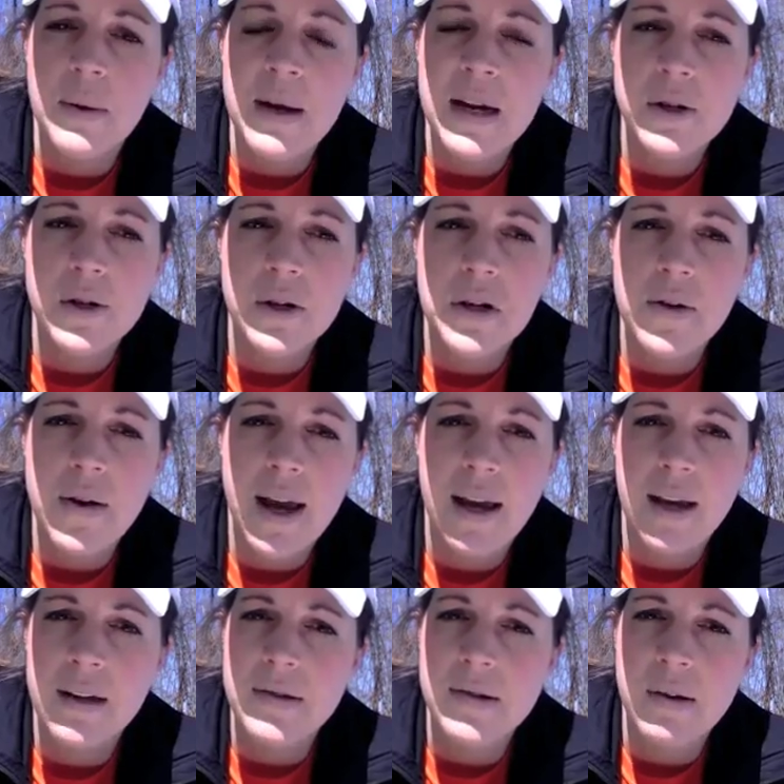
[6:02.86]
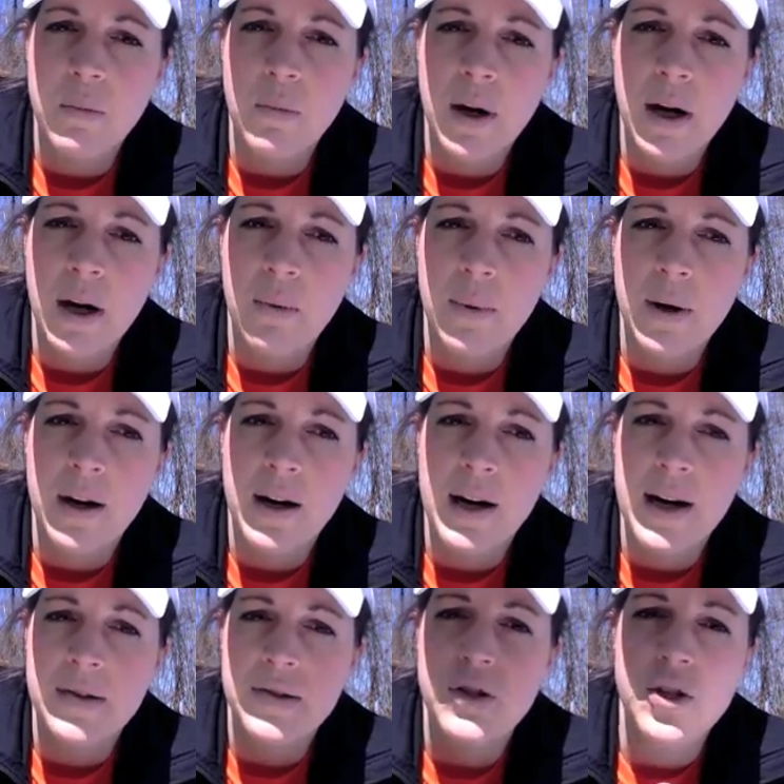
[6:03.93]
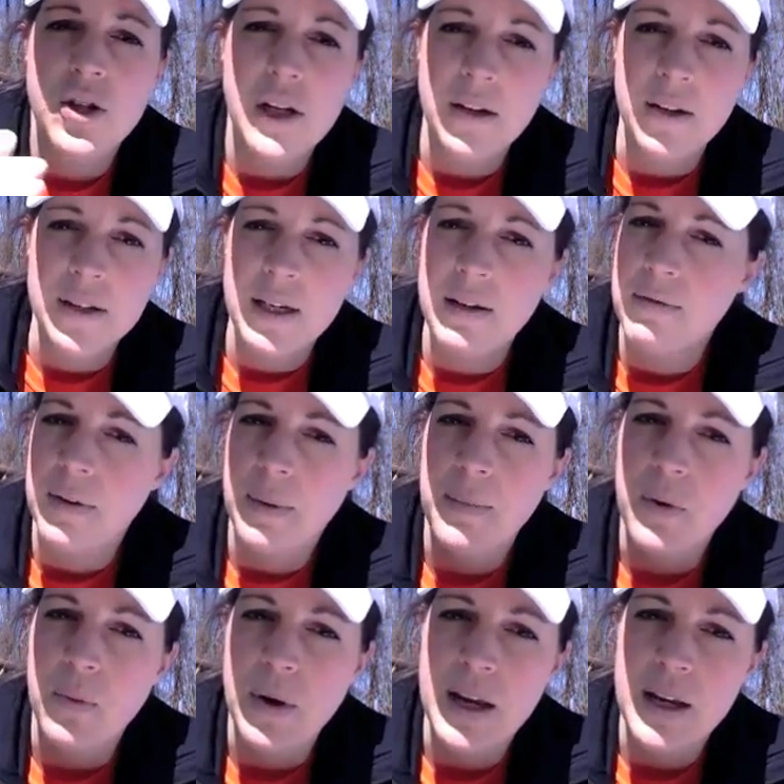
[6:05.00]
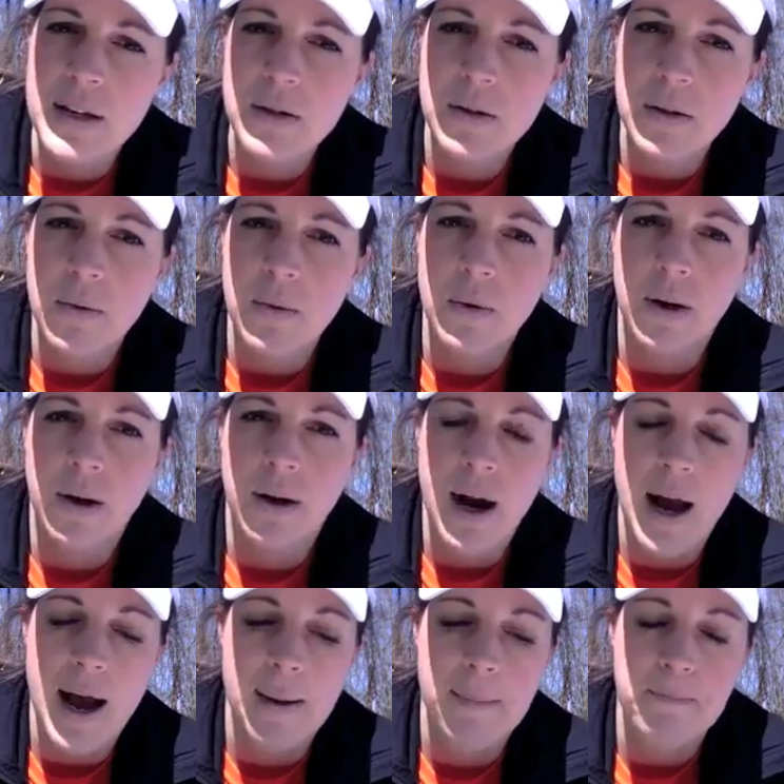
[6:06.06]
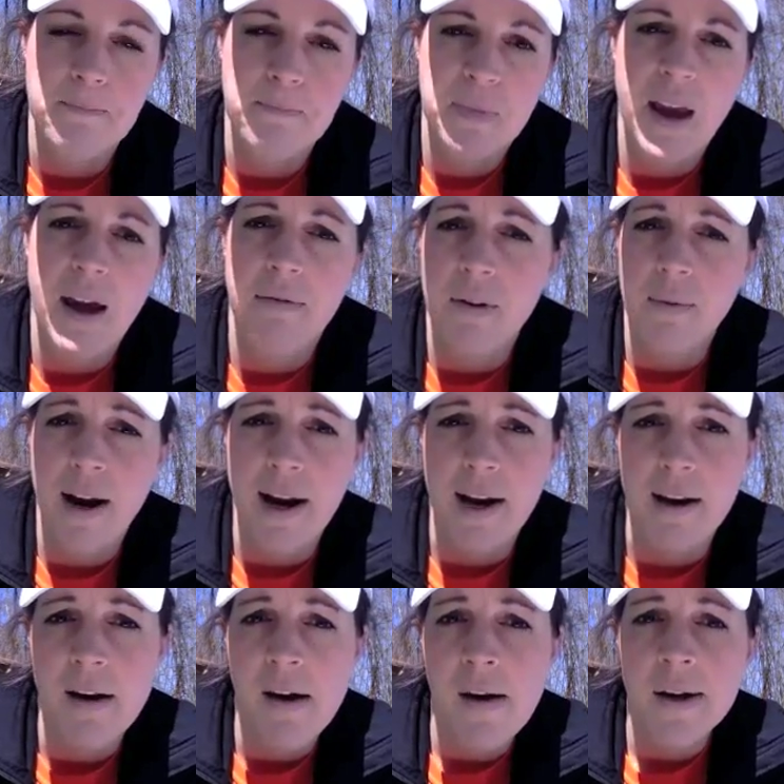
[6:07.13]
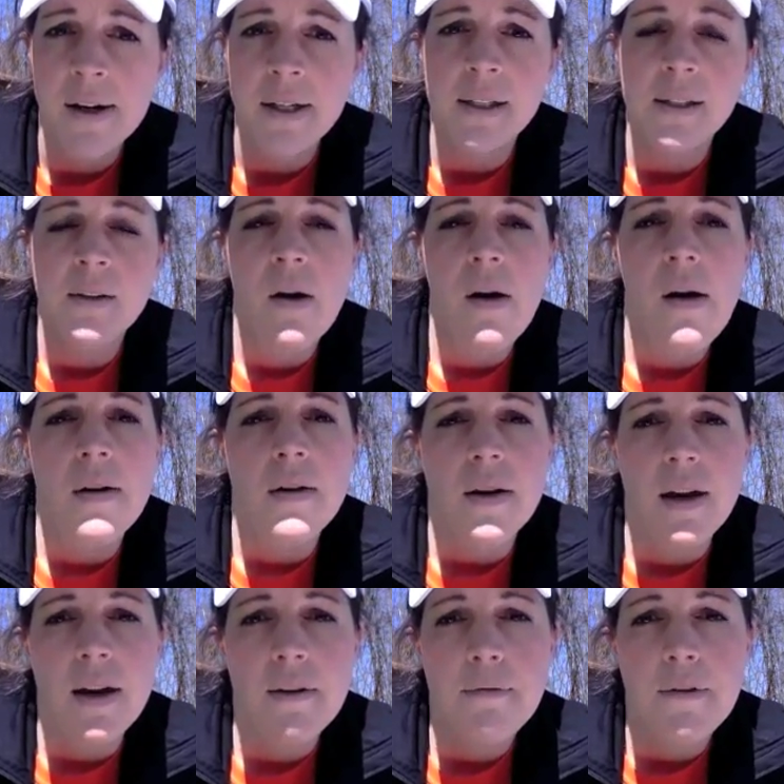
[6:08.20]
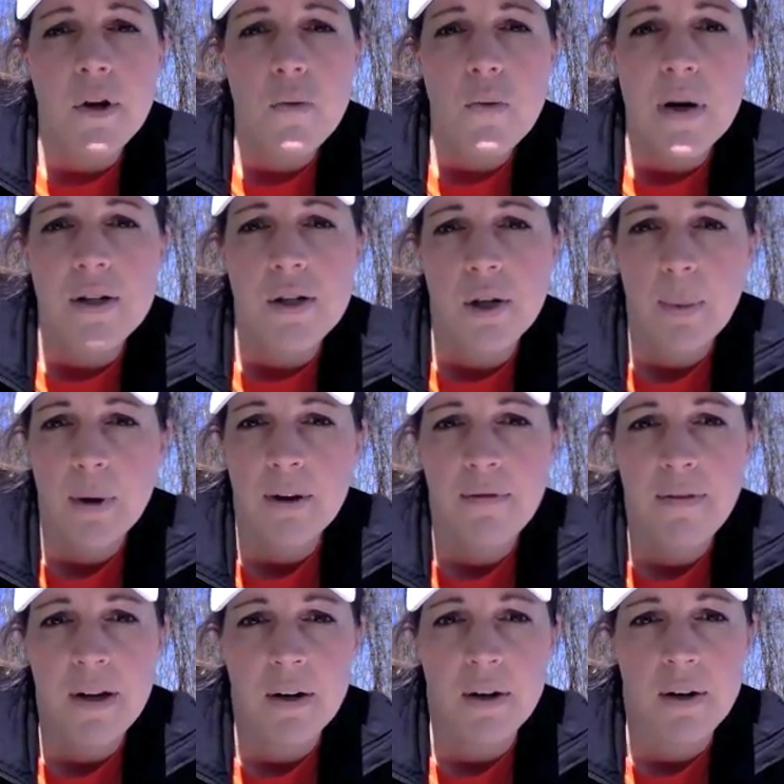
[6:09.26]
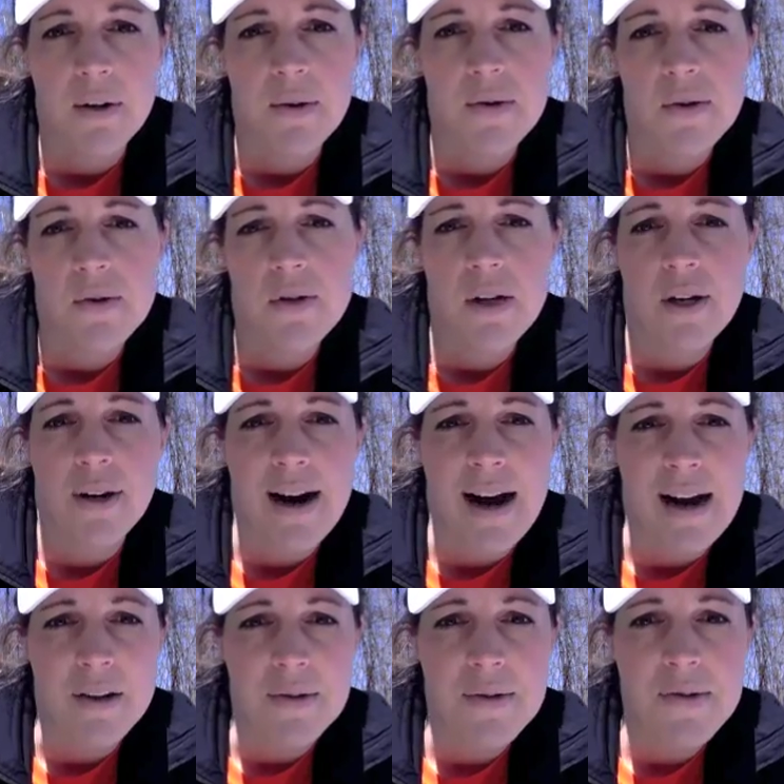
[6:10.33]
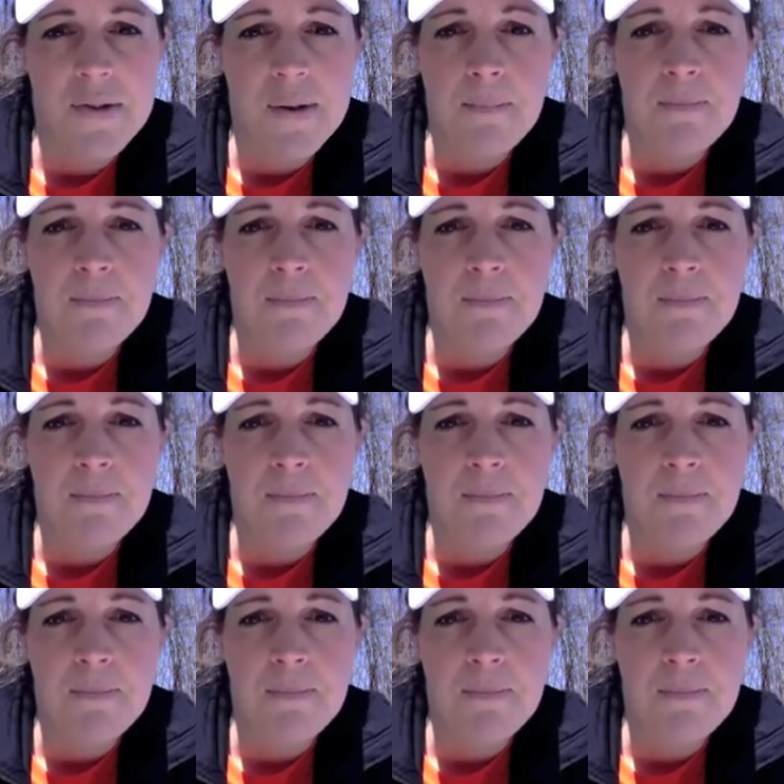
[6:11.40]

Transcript: to make sure you hang it somewhere where it's shielded from the wind or heavy rain. If you want your bird feeder closer to your house,